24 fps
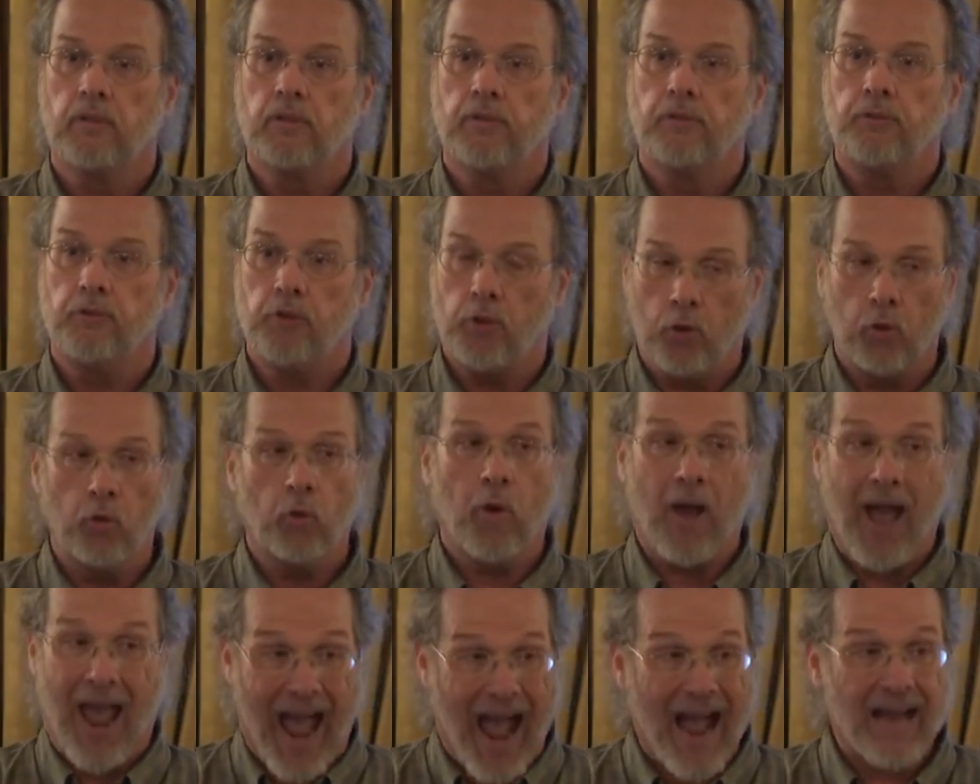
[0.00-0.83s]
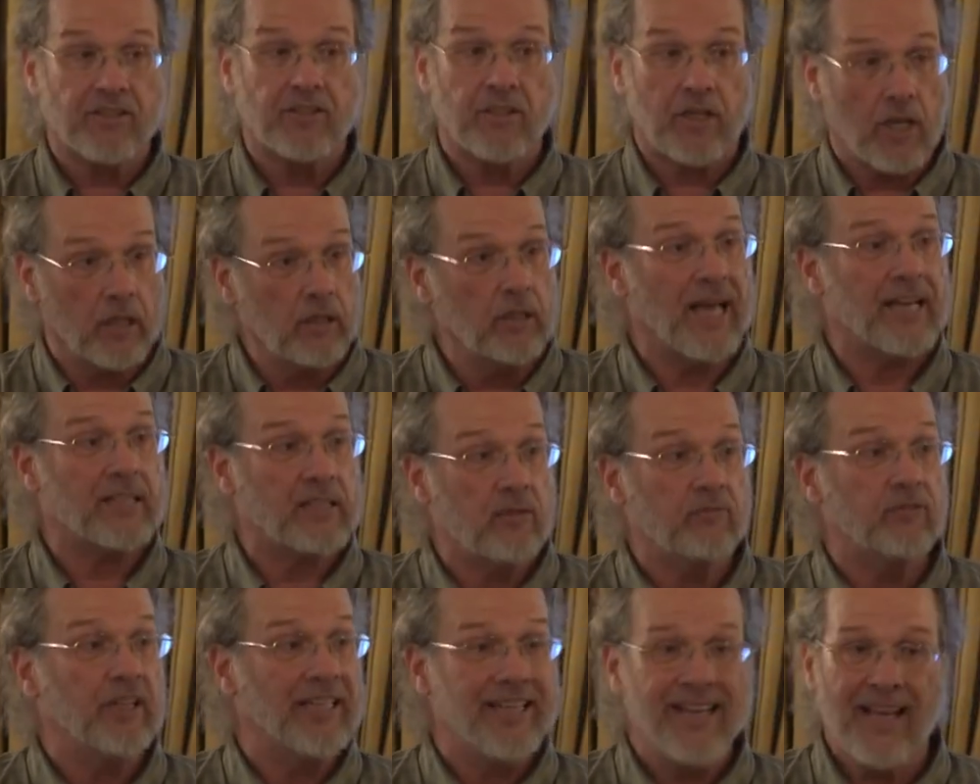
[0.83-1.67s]
to act
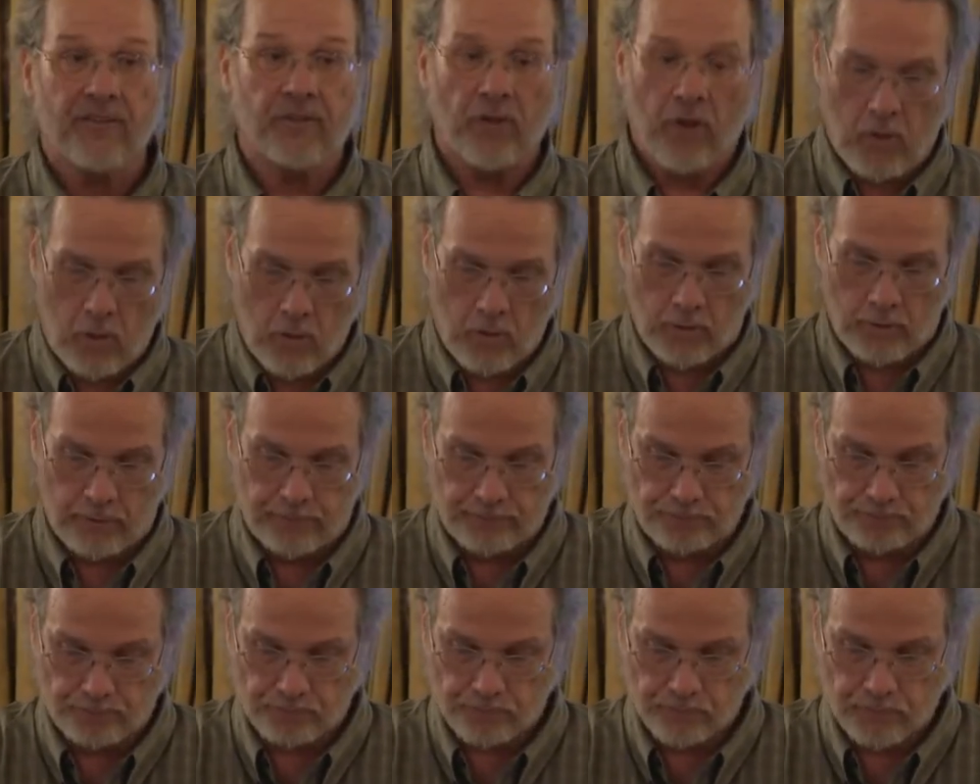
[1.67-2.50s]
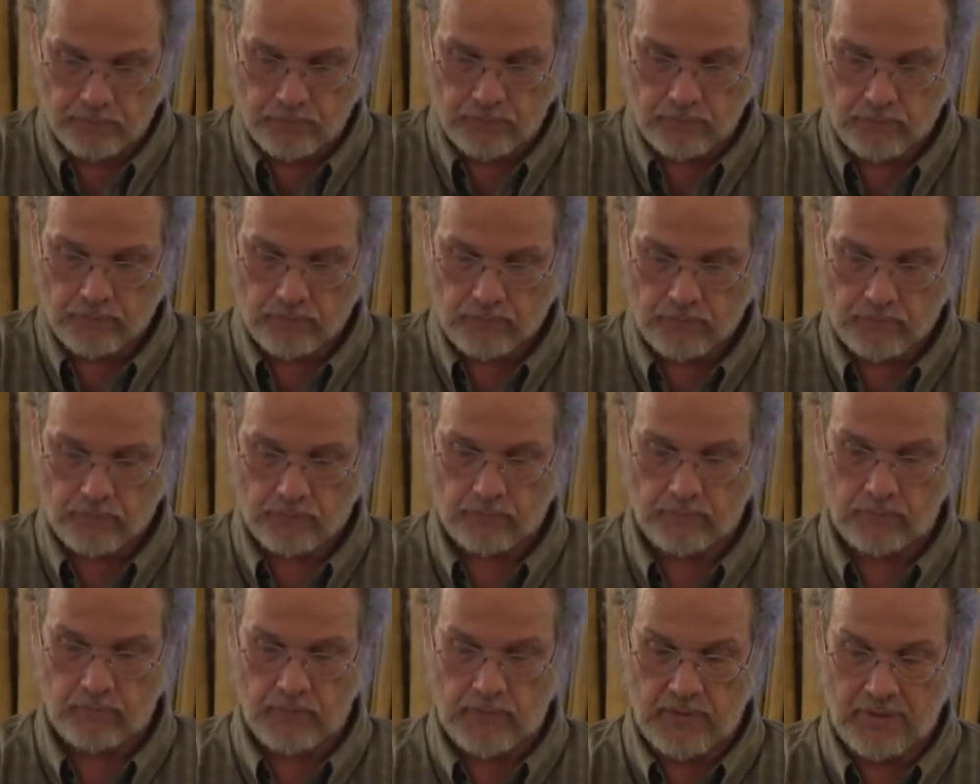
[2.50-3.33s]
collectively as a whole.
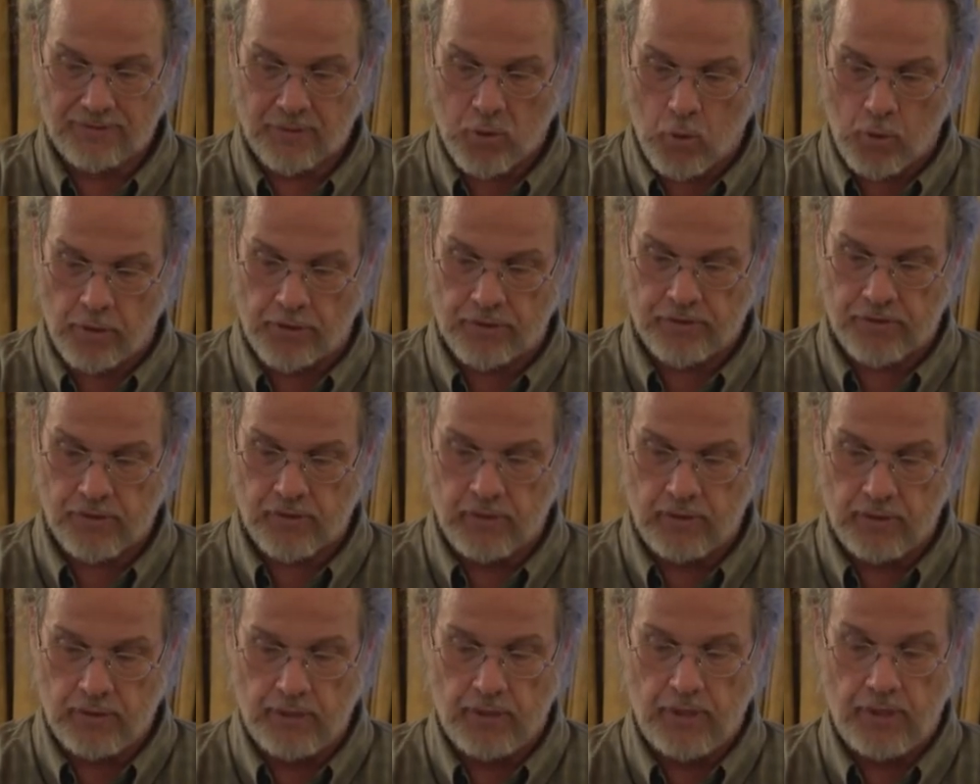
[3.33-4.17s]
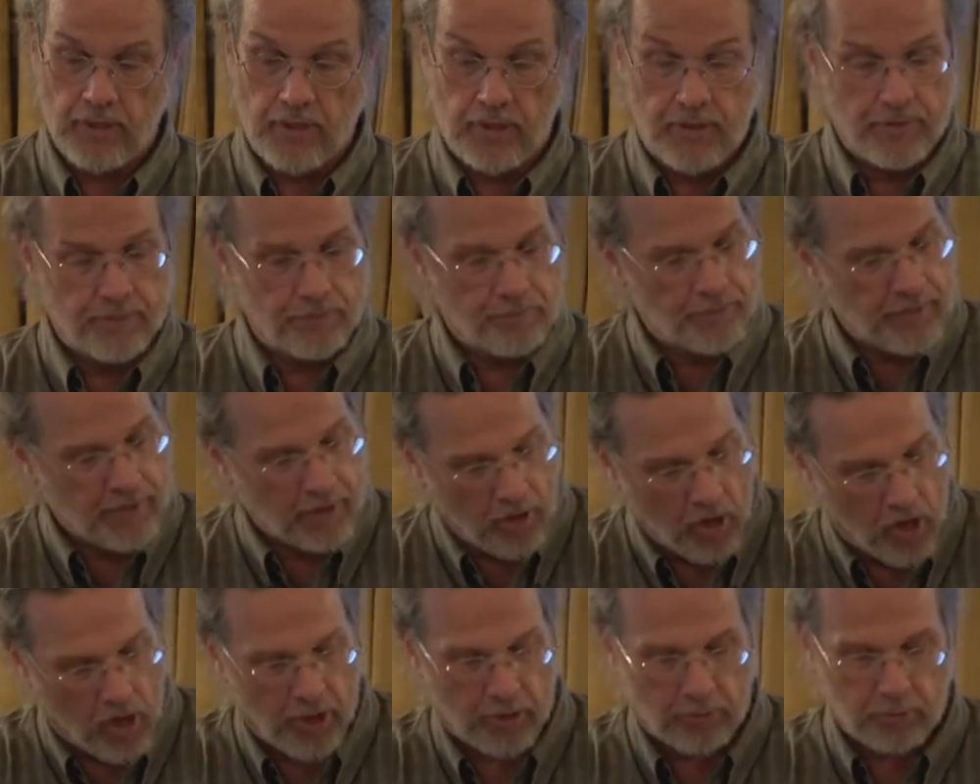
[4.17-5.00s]
Of course, there
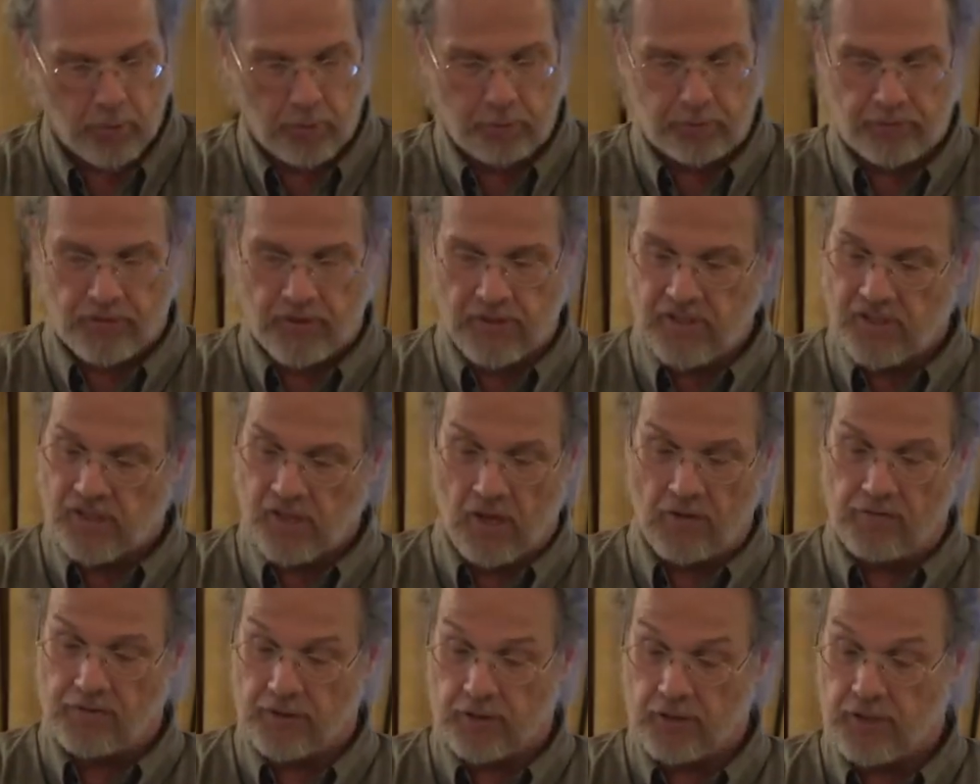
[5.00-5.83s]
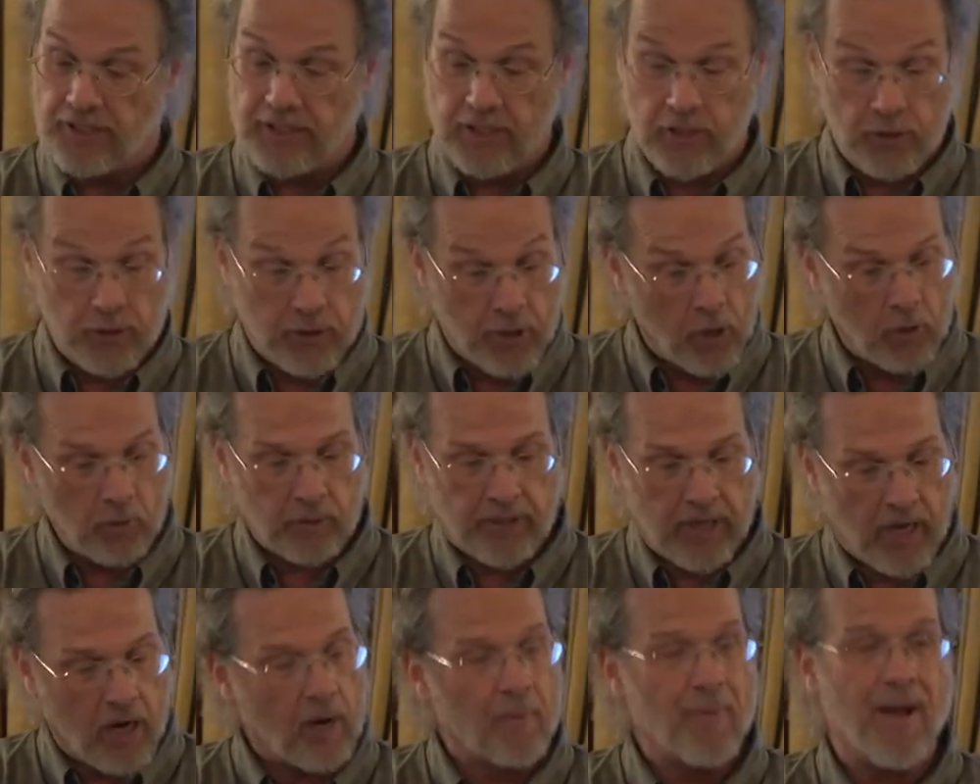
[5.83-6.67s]
are groups that selfishly don't
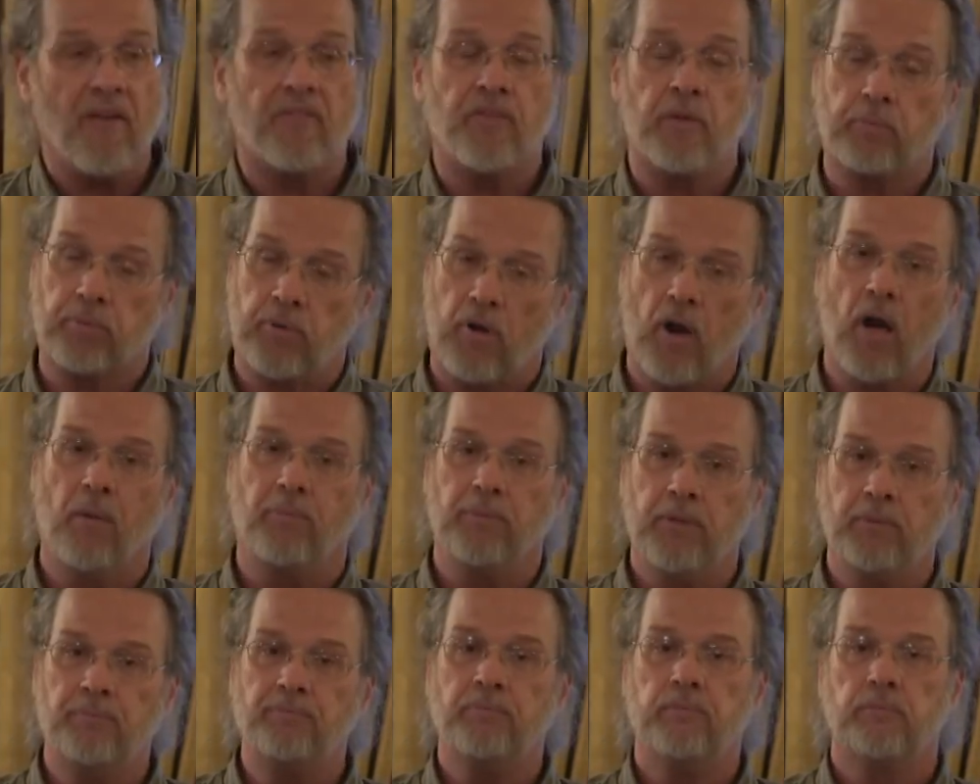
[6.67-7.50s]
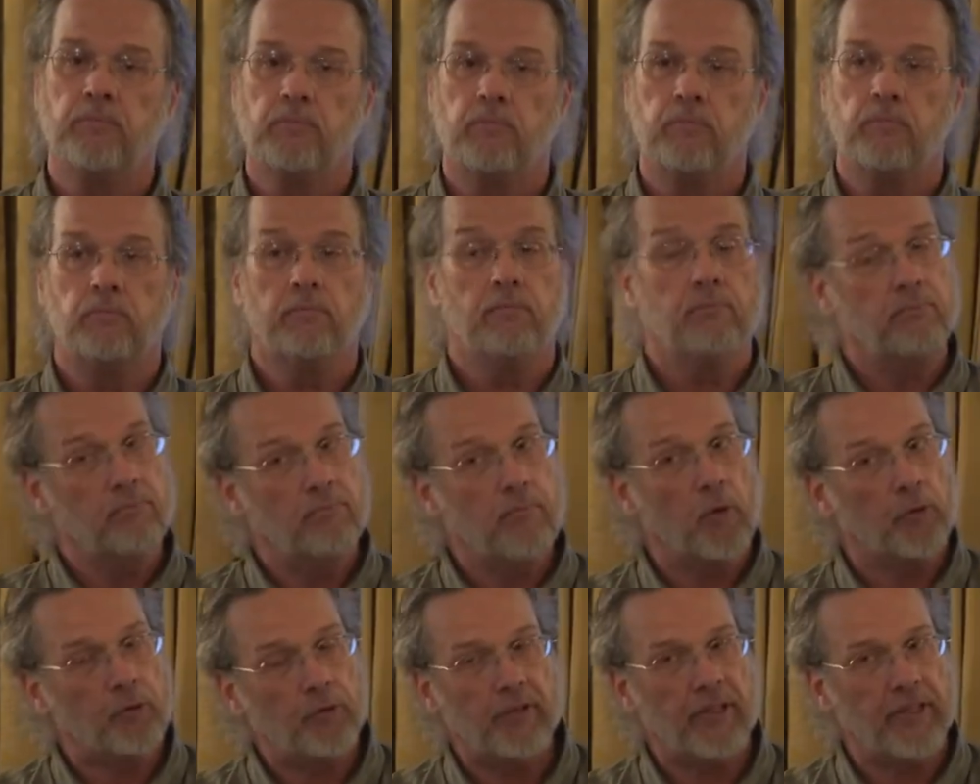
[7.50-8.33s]
care about the problem,
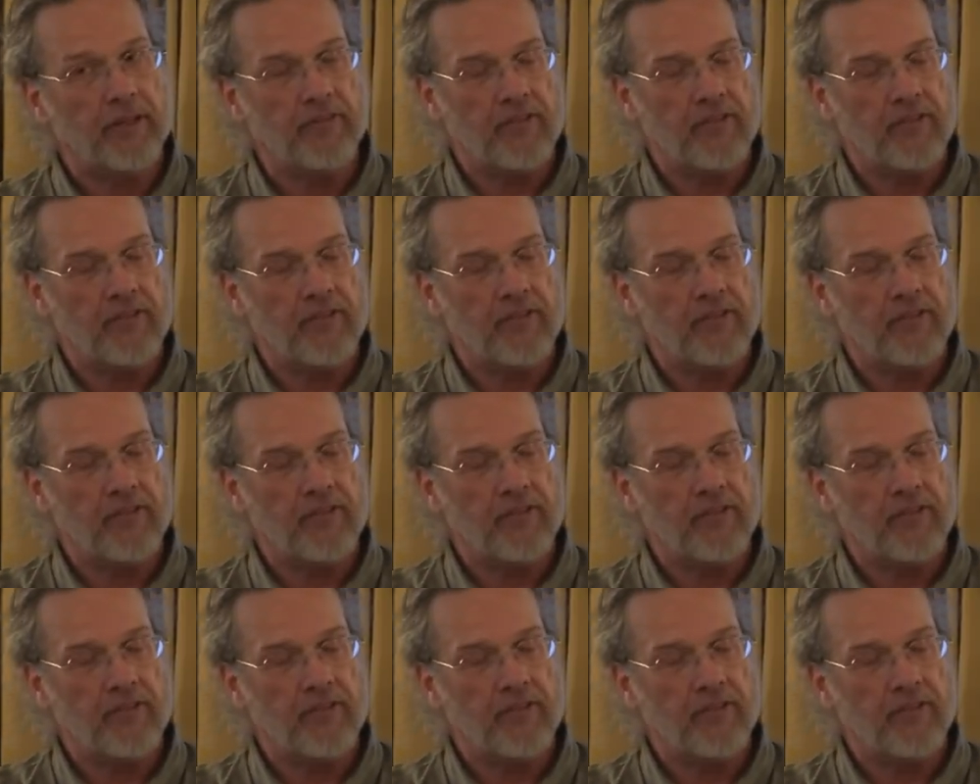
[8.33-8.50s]
mostly in the